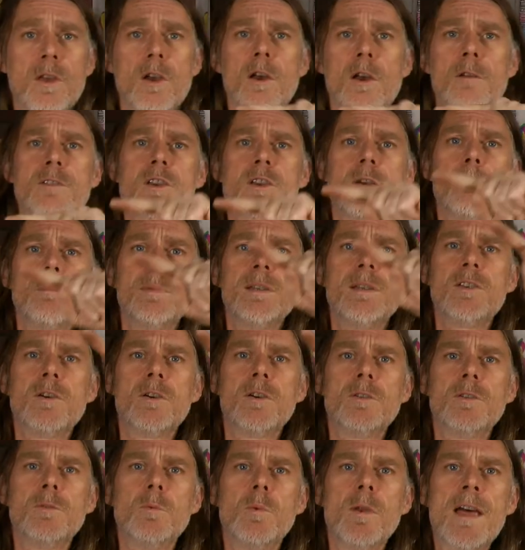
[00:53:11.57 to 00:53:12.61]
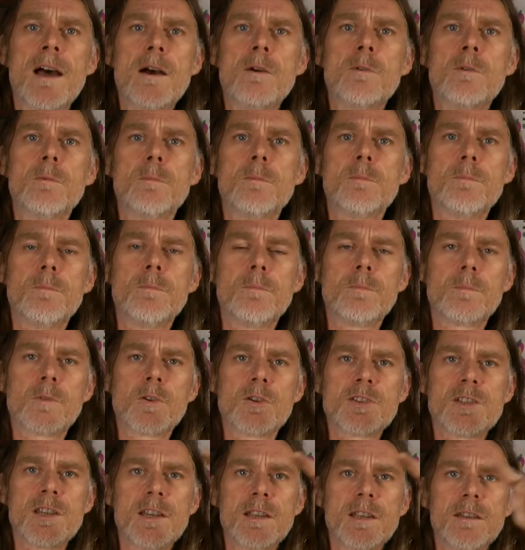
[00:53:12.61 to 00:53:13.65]
curves can be done without
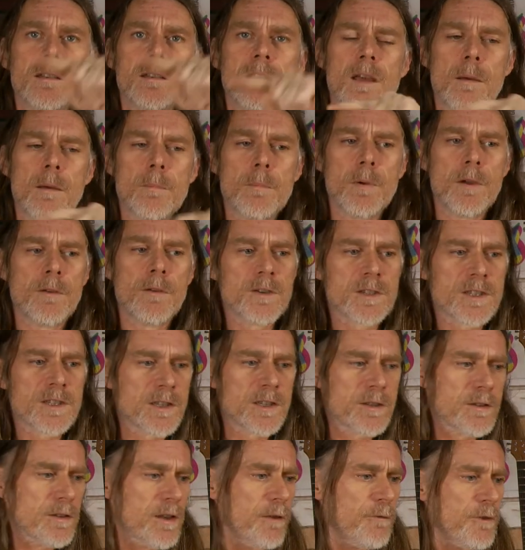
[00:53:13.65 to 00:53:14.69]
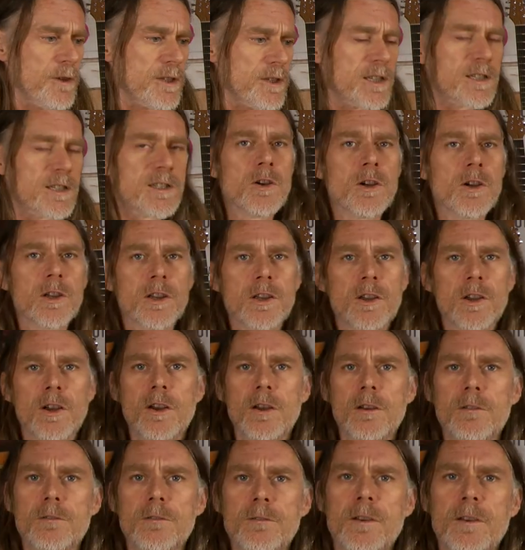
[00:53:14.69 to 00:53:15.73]
cutting, but if it's a tight
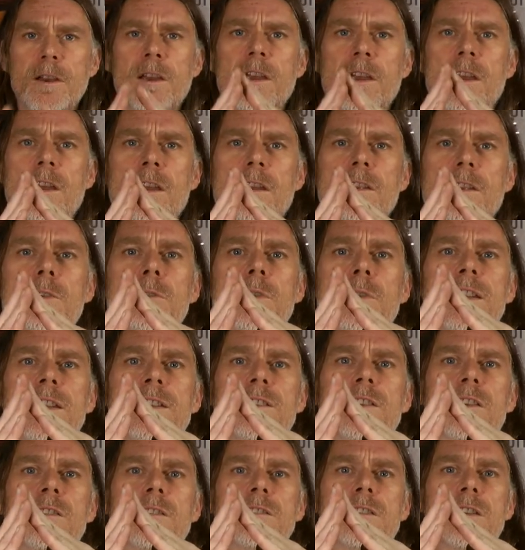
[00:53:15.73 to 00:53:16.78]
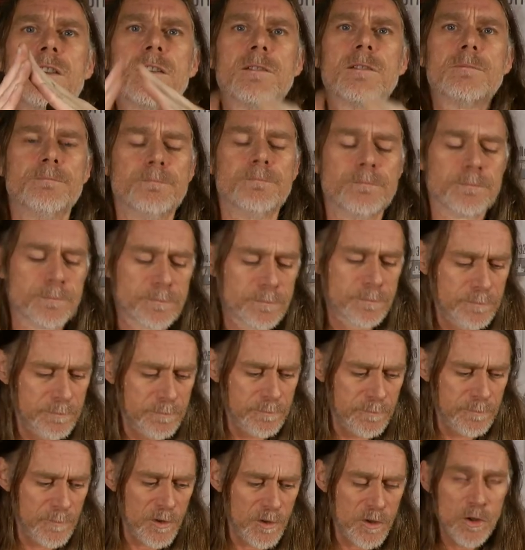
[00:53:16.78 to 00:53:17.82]
curve, you'll need to cut it
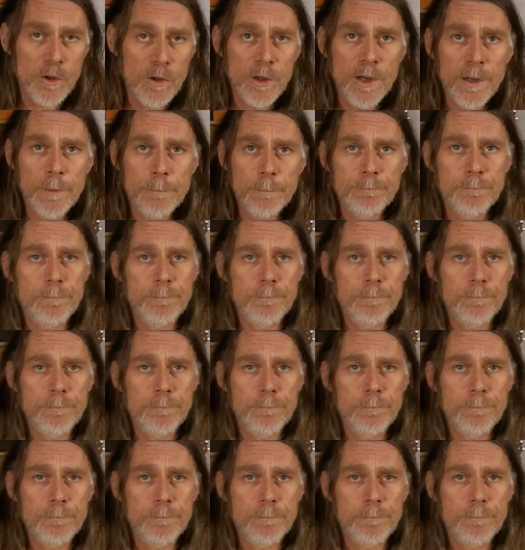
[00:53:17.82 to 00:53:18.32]
and join it.